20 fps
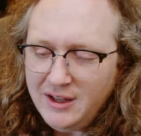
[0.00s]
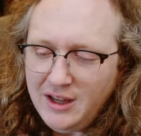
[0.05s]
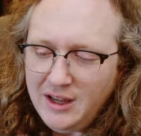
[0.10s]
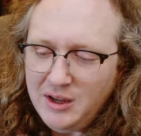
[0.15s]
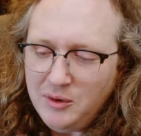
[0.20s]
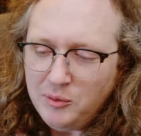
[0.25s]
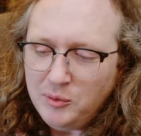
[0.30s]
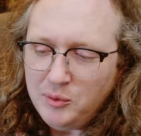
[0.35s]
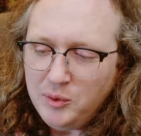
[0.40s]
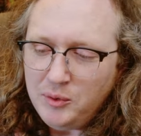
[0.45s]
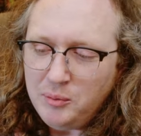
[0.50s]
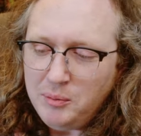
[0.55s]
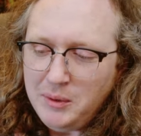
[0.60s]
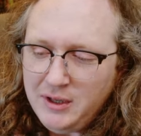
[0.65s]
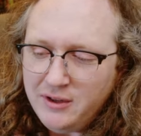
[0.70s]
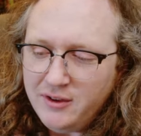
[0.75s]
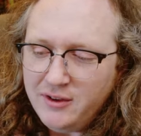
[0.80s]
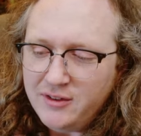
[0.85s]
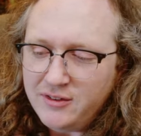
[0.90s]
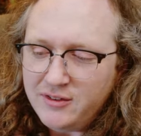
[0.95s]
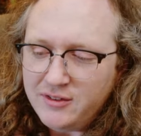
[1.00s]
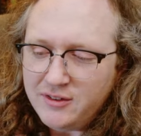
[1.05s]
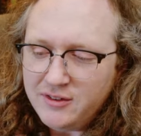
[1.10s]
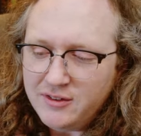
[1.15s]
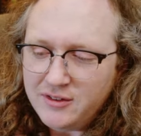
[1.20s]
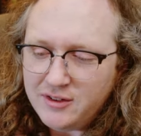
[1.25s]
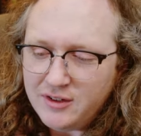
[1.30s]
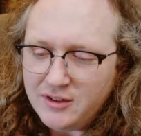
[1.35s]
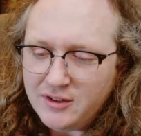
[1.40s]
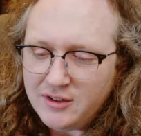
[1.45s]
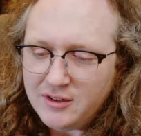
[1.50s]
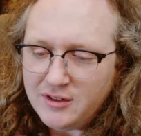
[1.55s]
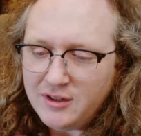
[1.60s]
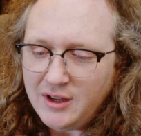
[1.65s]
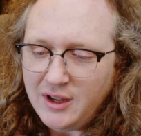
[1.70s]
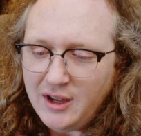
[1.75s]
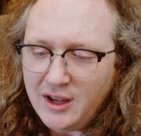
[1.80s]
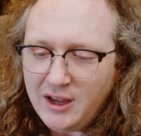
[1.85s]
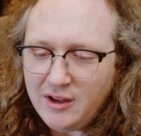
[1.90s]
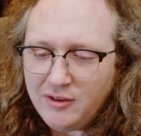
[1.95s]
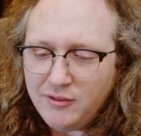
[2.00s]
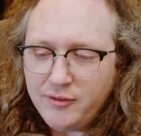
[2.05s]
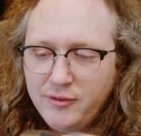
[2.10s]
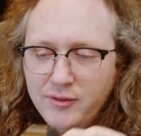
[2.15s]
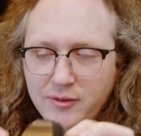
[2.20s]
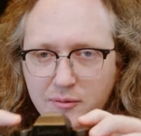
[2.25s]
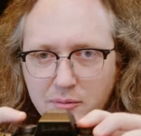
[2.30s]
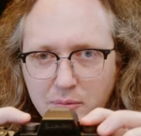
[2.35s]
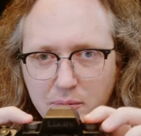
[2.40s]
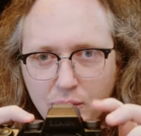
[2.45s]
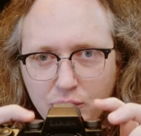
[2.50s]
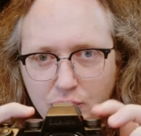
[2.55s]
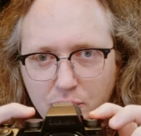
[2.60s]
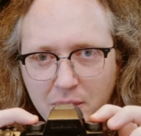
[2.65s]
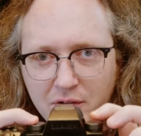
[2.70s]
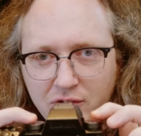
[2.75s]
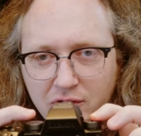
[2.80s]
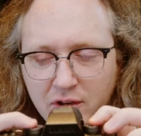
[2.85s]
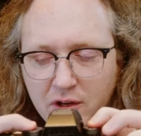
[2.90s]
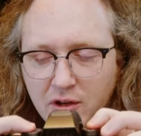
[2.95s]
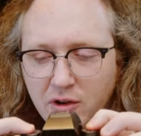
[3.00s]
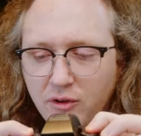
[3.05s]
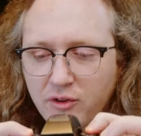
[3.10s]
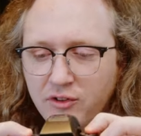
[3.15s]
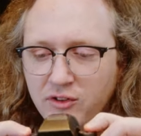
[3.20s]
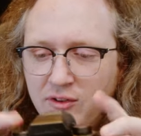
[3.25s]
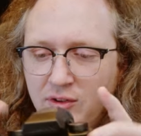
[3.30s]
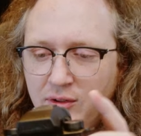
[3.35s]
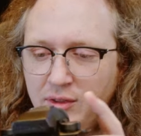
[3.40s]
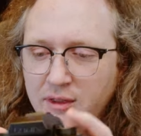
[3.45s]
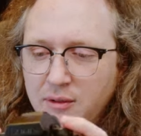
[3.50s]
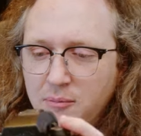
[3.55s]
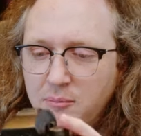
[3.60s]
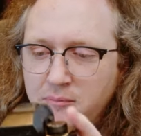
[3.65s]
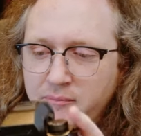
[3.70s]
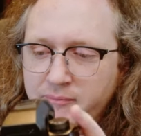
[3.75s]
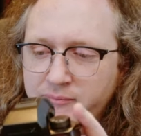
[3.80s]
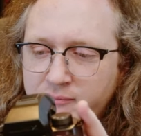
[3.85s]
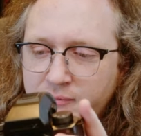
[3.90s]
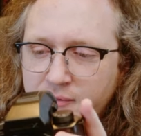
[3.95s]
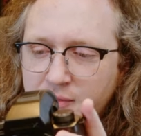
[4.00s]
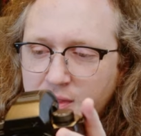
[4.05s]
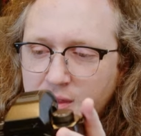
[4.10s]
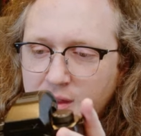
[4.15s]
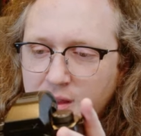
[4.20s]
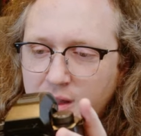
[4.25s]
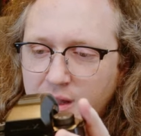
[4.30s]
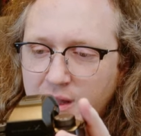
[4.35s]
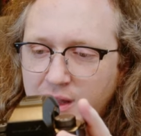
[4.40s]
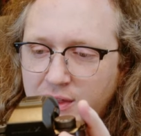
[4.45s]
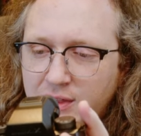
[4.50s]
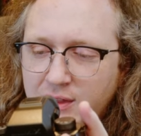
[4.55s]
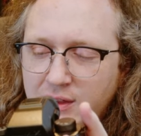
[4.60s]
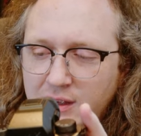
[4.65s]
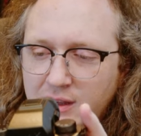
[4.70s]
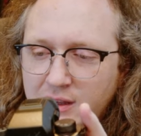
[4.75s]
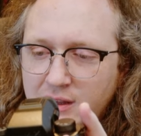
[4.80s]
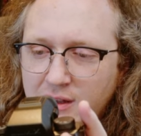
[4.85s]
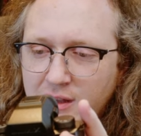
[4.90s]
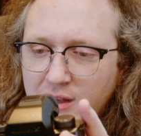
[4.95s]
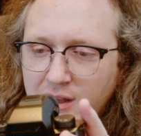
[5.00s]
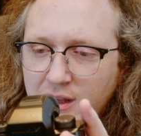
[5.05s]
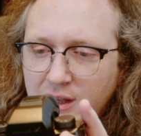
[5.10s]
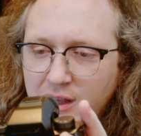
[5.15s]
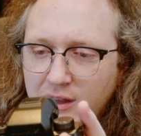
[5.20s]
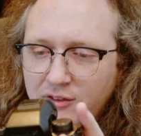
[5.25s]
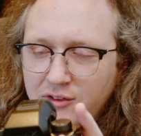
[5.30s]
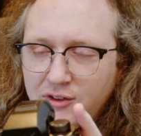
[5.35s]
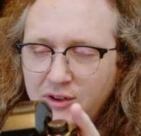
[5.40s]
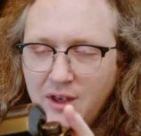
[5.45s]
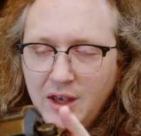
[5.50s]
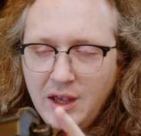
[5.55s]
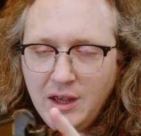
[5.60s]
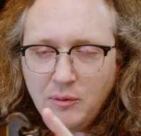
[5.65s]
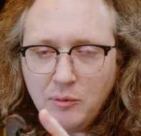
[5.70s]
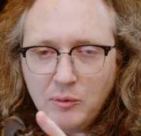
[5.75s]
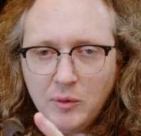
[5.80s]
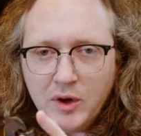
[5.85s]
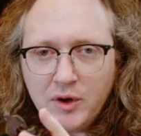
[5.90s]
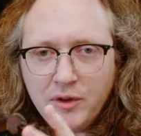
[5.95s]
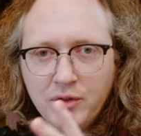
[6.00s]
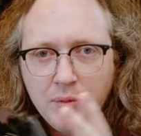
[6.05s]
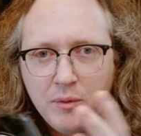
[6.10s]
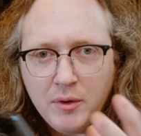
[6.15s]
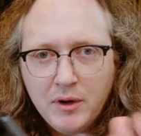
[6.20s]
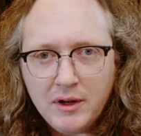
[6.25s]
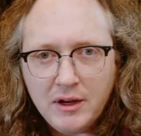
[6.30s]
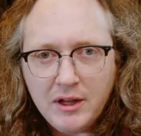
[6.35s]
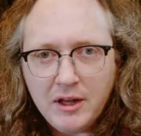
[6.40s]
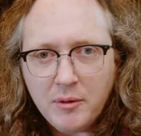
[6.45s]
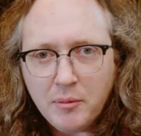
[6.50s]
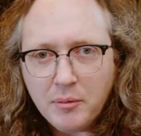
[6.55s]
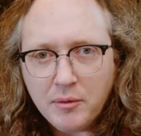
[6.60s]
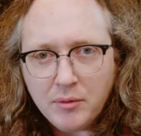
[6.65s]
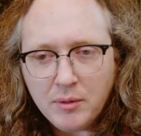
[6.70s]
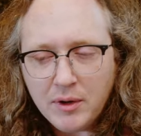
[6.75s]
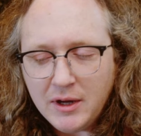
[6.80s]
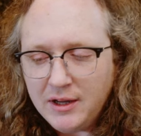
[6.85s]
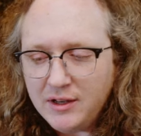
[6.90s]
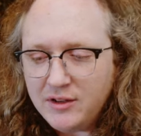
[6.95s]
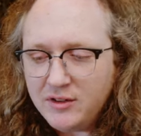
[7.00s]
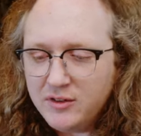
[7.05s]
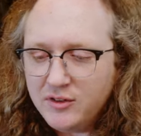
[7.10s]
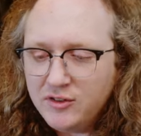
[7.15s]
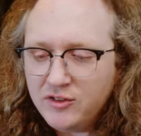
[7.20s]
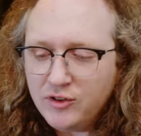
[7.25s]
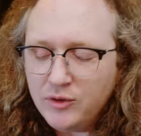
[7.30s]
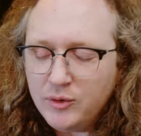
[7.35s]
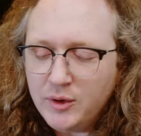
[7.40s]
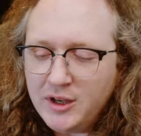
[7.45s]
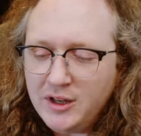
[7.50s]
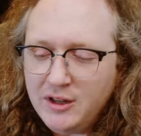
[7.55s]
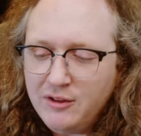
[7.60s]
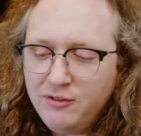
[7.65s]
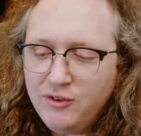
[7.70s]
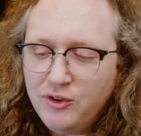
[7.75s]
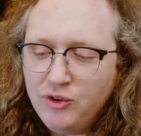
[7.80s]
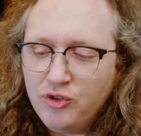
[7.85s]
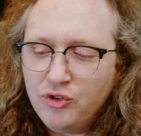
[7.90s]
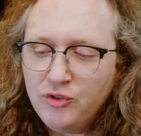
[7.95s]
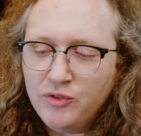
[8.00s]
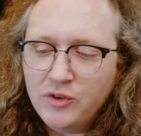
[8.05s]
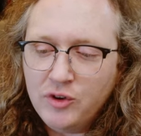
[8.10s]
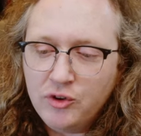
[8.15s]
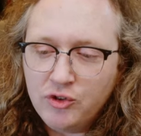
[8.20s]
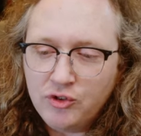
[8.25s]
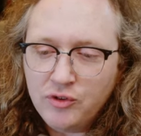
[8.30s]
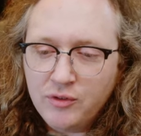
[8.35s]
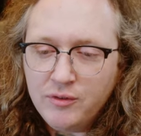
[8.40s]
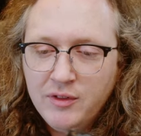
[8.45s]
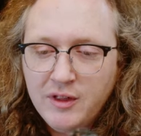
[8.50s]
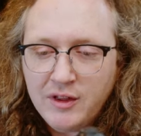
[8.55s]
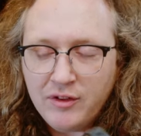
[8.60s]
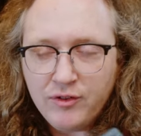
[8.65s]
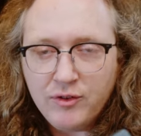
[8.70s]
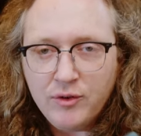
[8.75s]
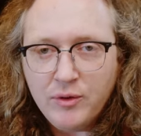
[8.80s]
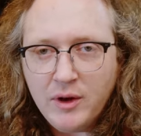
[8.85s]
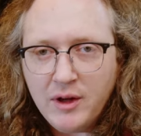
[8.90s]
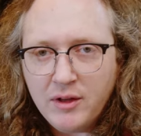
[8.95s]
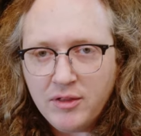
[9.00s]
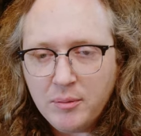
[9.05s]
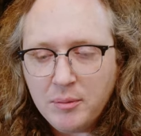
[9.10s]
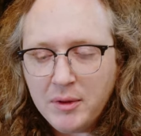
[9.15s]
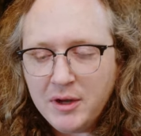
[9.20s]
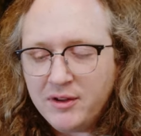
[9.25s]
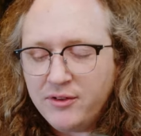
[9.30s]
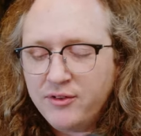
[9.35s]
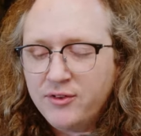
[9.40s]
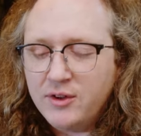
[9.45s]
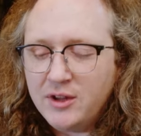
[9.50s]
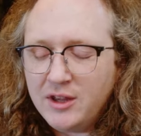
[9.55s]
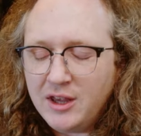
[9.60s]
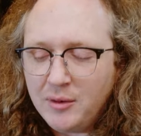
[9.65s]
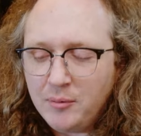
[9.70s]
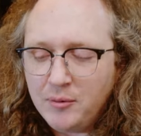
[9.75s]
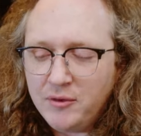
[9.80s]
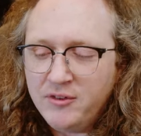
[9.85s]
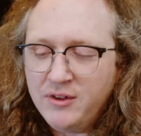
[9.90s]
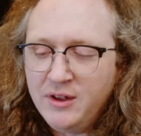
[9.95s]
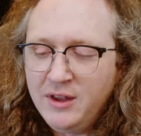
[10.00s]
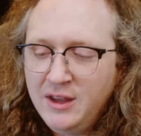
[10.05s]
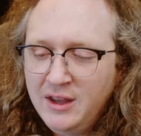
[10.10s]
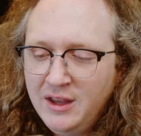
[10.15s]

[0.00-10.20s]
It would be nice to have push button locks on them. I think it's a worthwhile upgrade to any future version of this or other Panasonic cameras.